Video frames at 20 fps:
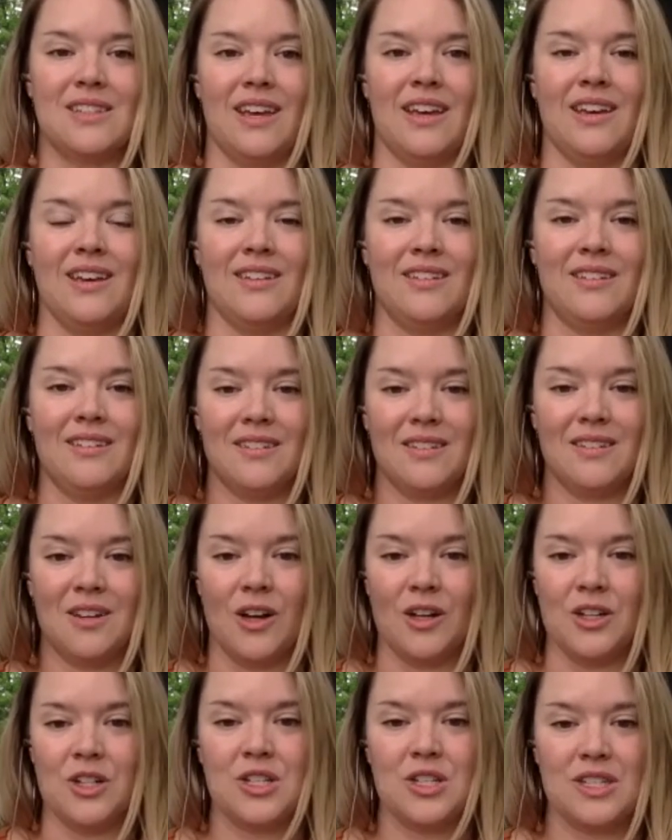and
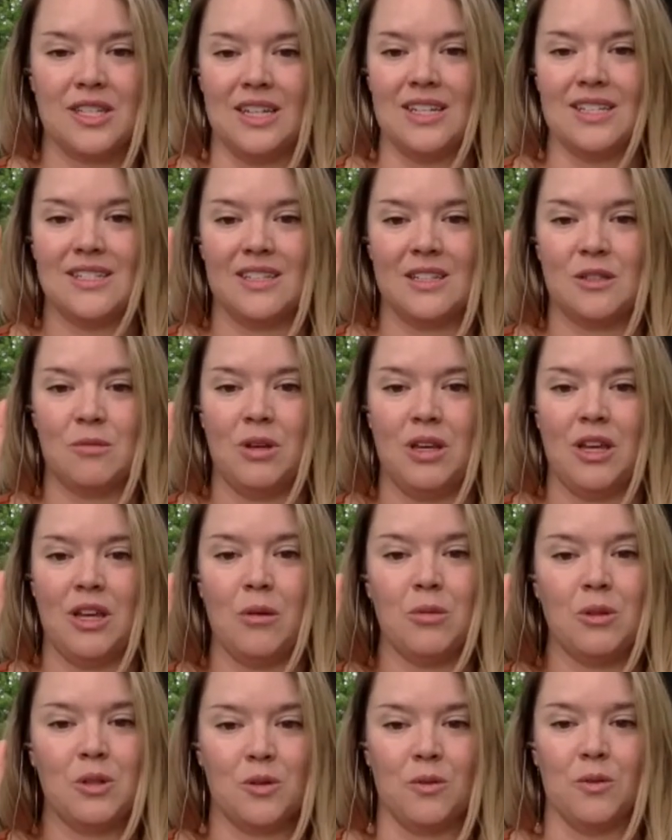consciousness is being
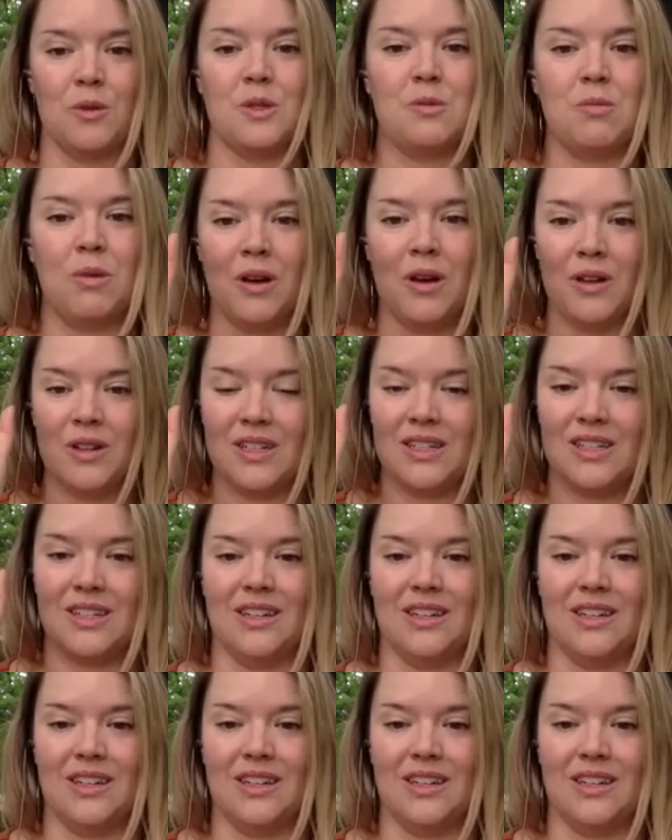able to respond